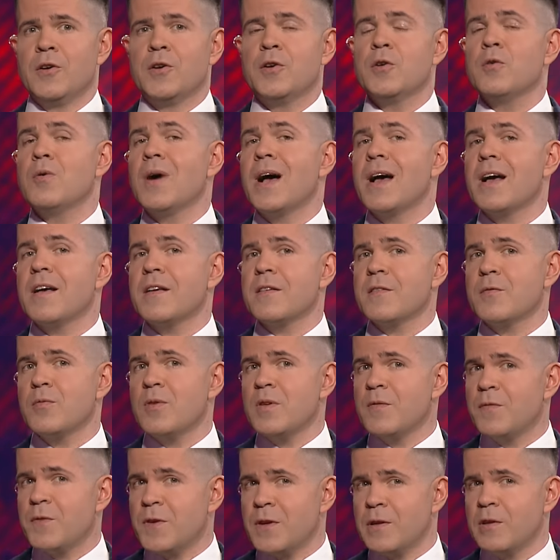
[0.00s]
who, as
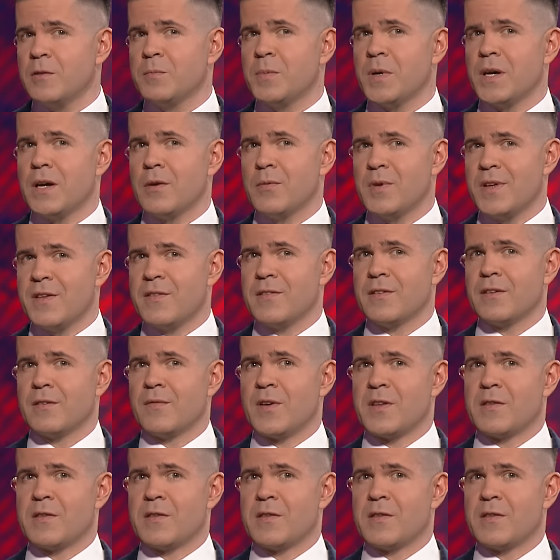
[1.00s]
revealed by a recent